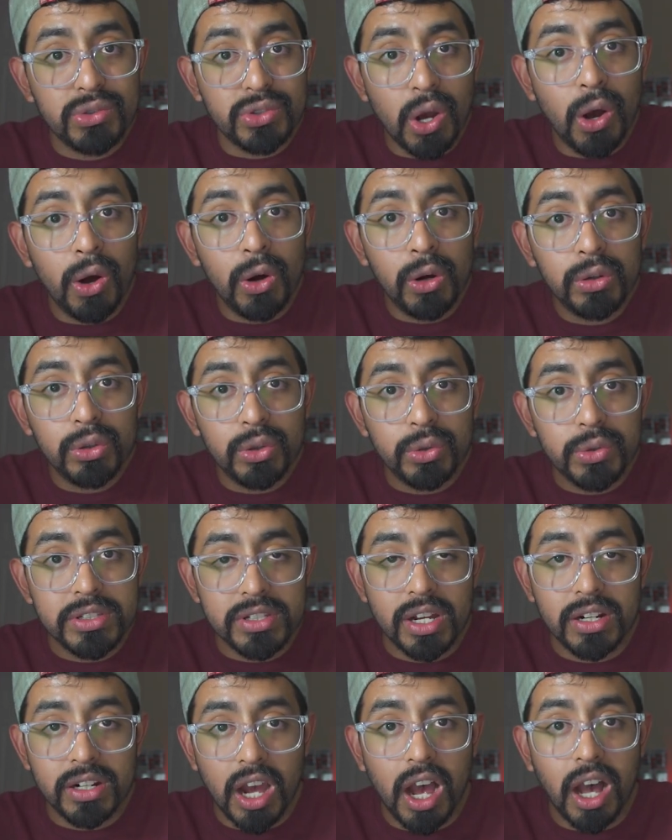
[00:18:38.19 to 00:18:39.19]
Toll, who is
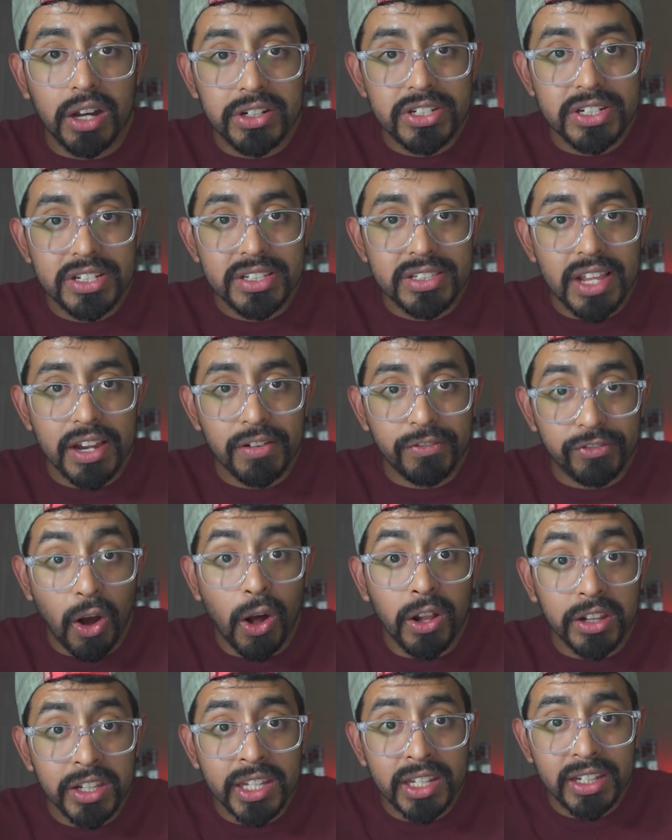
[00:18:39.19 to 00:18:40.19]
unconscious and
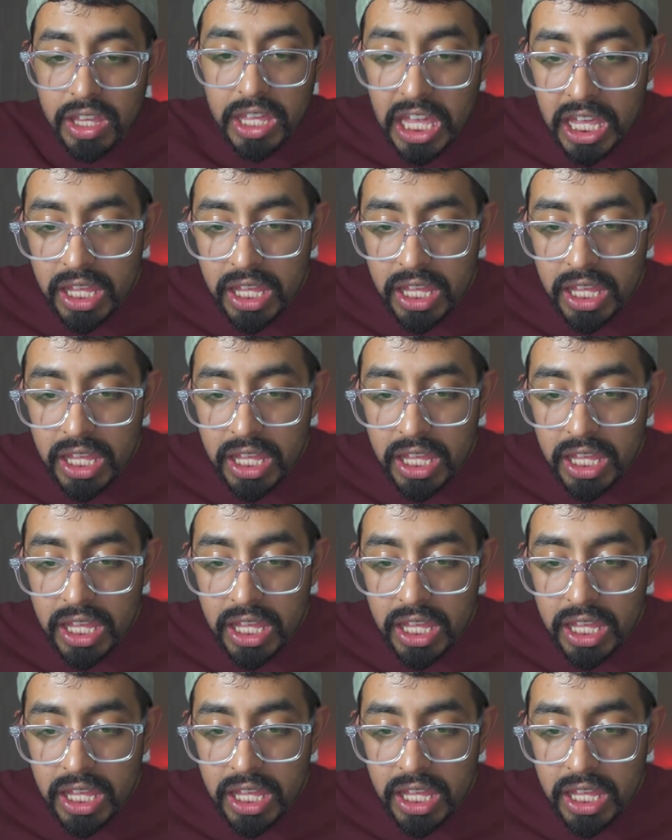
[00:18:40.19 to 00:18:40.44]
falling.